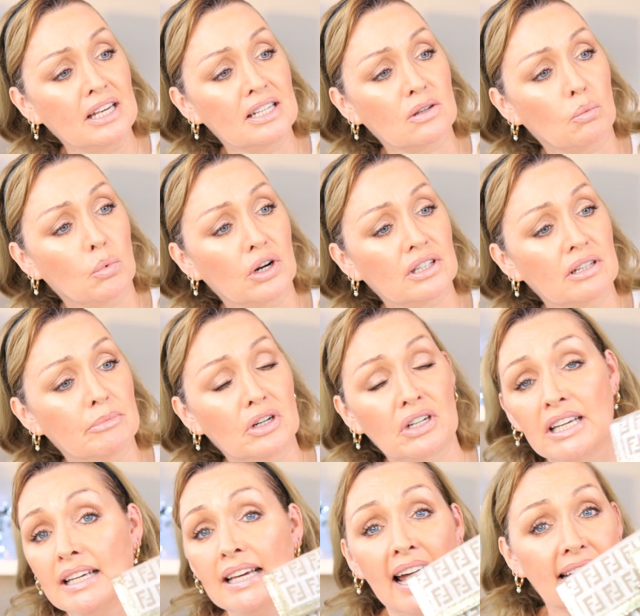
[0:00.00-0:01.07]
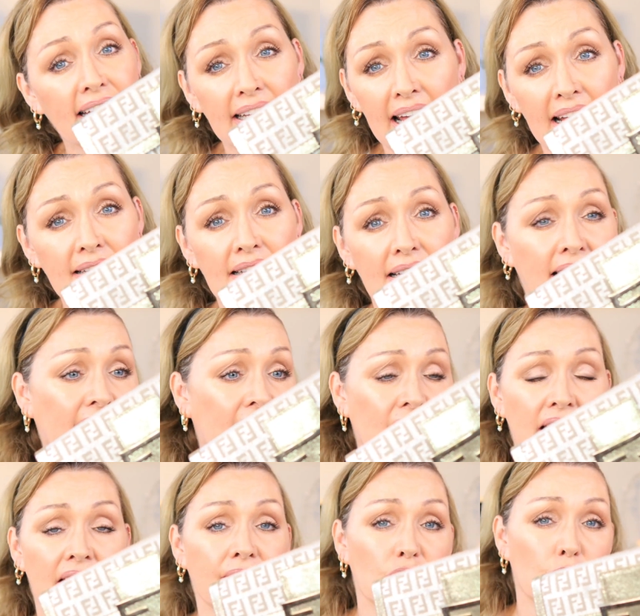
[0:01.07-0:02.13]
Is it worth the money? Yes.
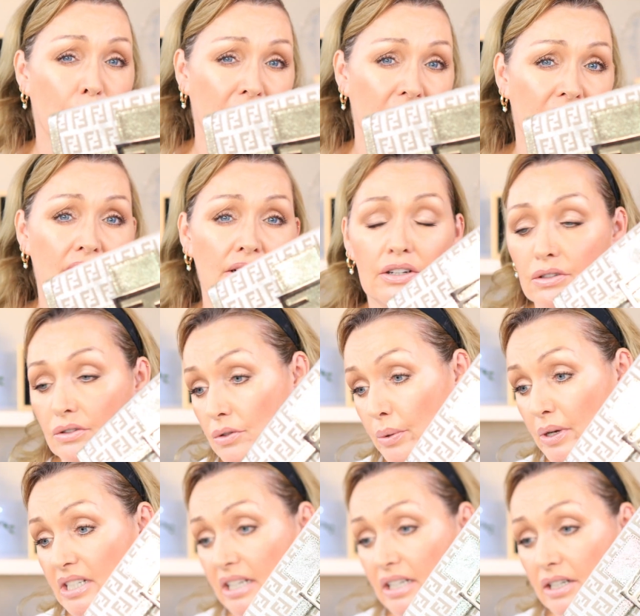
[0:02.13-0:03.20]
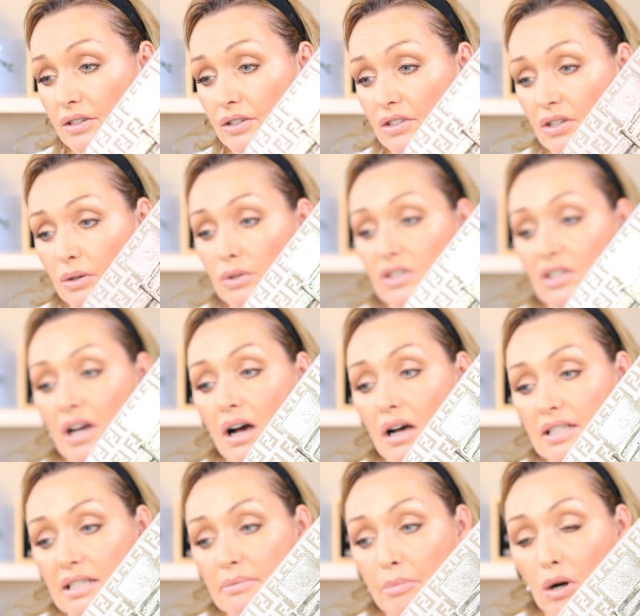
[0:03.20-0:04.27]
Again, I have a 20 years, so it's
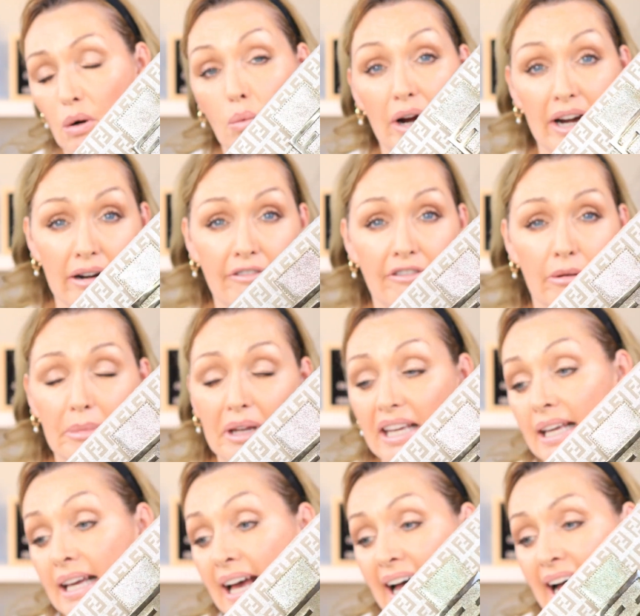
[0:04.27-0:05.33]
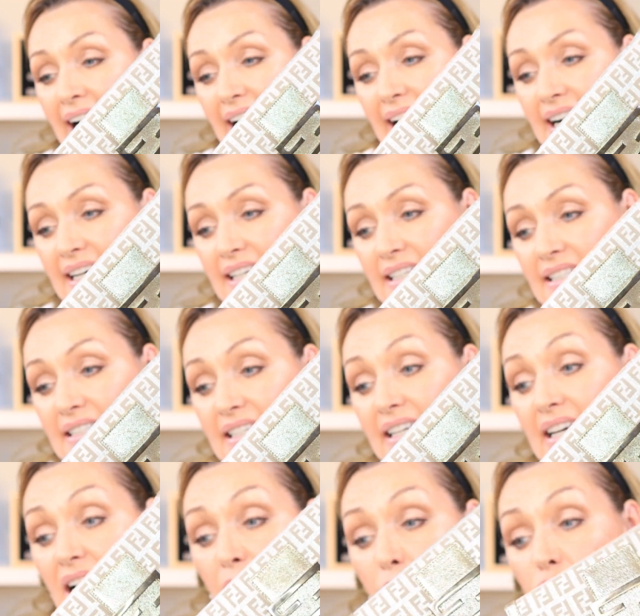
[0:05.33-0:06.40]
cost per wear for me. And
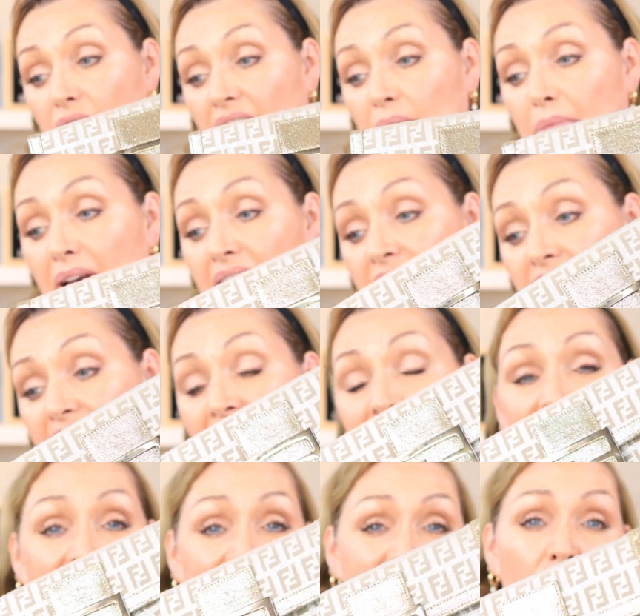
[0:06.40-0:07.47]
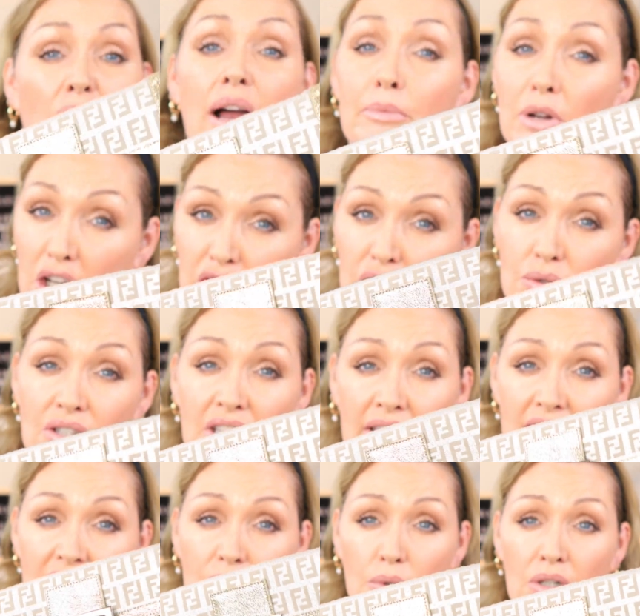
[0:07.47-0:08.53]
yeah, I would recommend it. Again, now I'm not
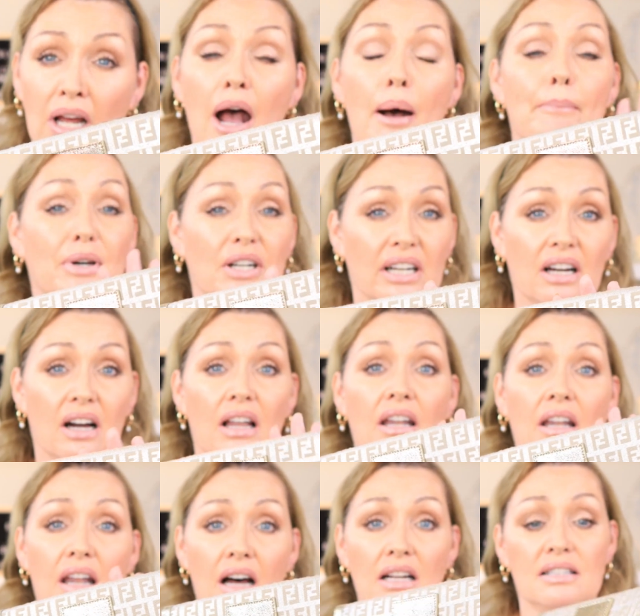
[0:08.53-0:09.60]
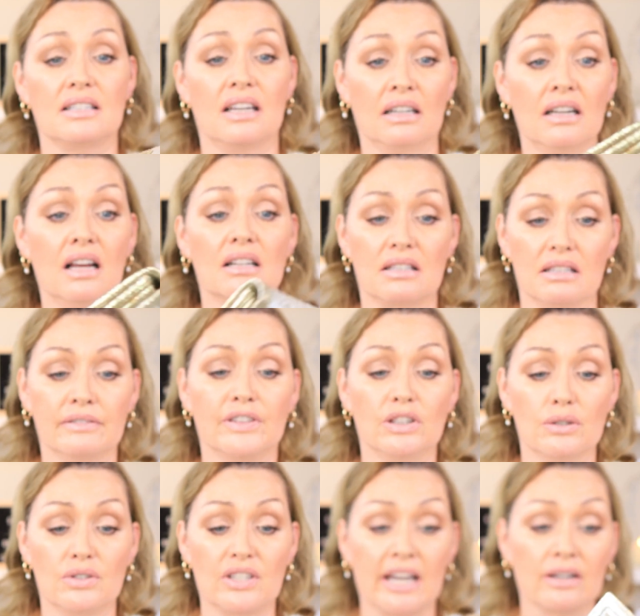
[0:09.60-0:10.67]
using this one, but I got lots and lots of
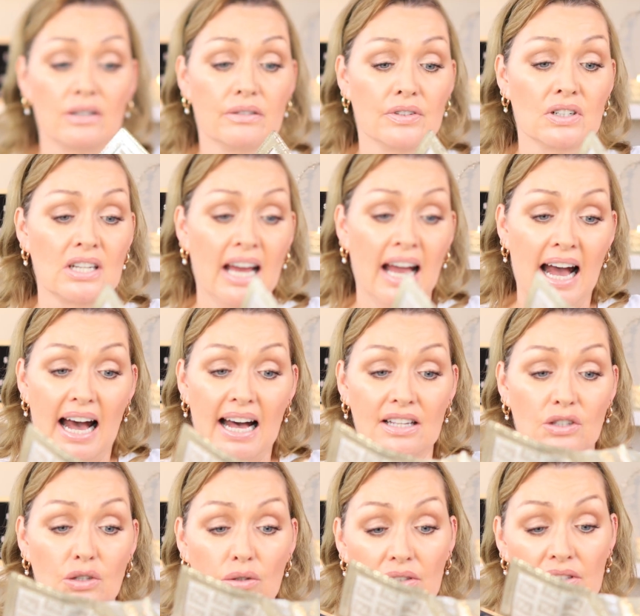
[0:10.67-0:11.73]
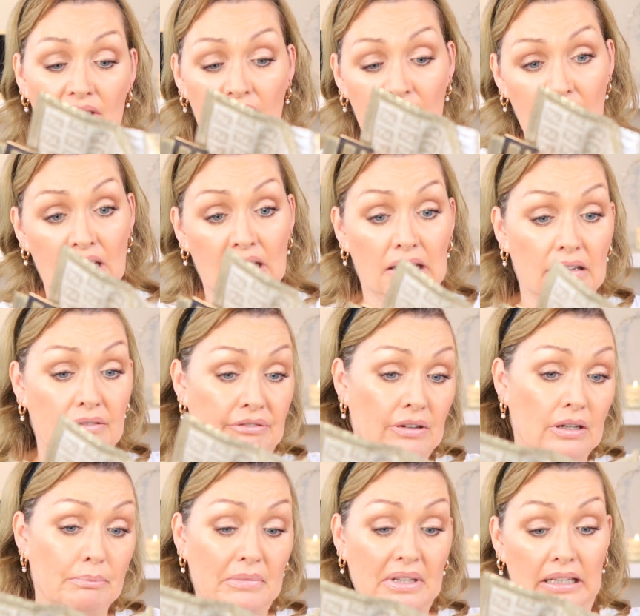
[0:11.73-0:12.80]
use out of it, as you can see
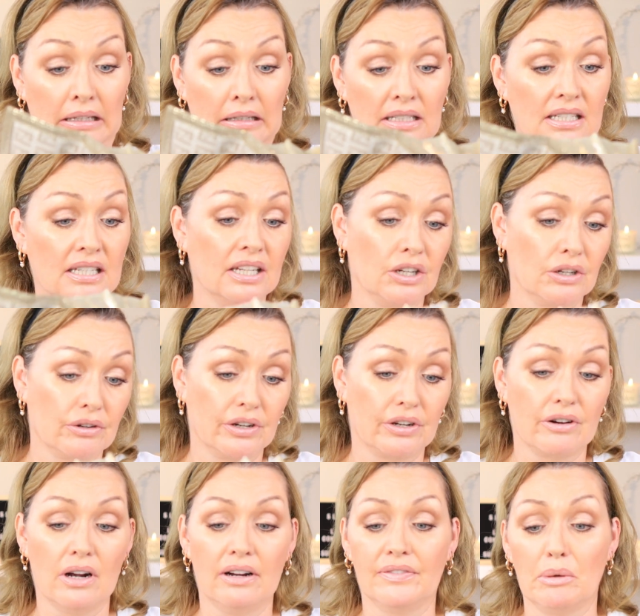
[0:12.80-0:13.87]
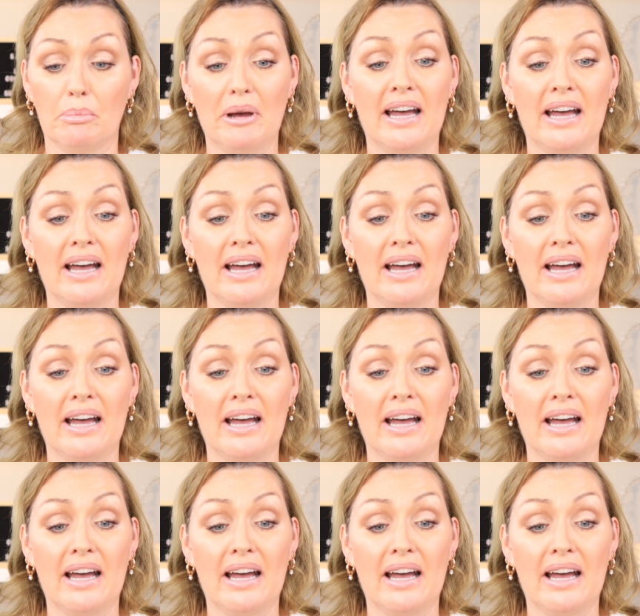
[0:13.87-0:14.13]
from the interior of the